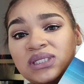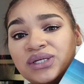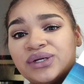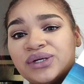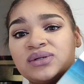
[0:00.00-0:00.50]
um,
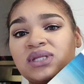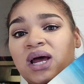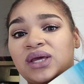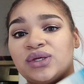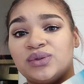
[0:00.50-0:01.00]
materials
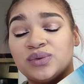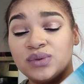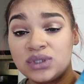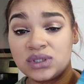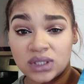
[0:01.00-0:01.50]
that I
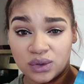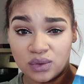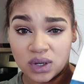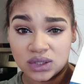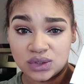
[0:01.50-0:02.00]
used
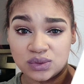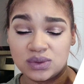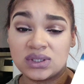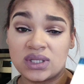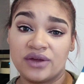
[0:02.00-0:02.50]
in order
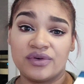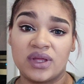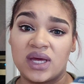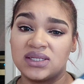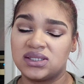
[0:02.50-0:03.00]
to study
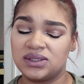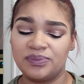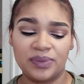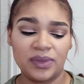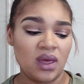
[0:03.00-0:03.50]
for the
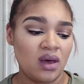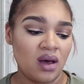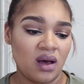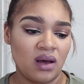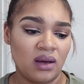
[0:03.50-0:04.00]
HESI.
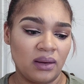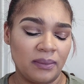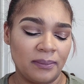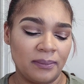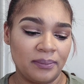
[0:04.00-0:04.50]

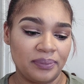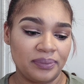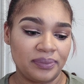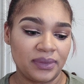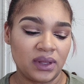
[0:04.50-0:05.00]
Um,
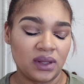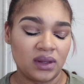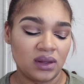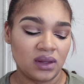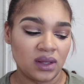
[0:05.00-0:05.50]

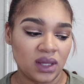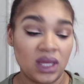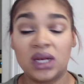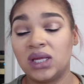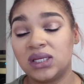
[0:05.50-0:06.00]

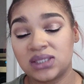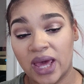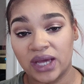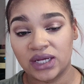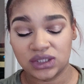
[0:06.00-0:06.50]
it
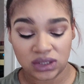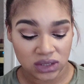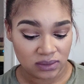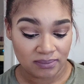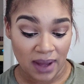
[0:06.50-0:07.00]
is
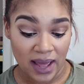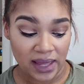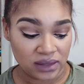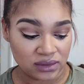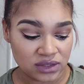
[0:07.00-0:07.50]
actually
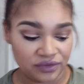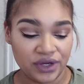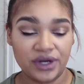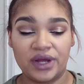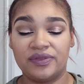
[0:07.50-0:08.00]
by
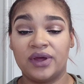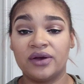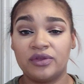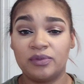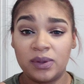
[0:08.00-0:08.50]
Elsevier, and
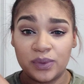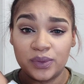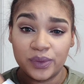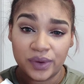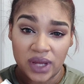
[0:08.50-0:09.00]
they're the
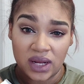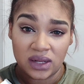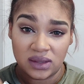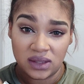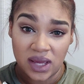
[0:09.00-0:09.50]
people who
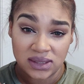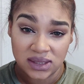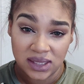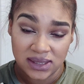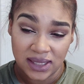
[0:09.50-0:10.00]
created the
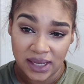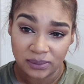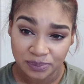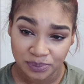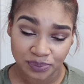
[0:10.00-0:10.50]
HESI
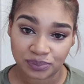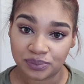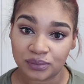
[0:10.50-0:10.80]
exam.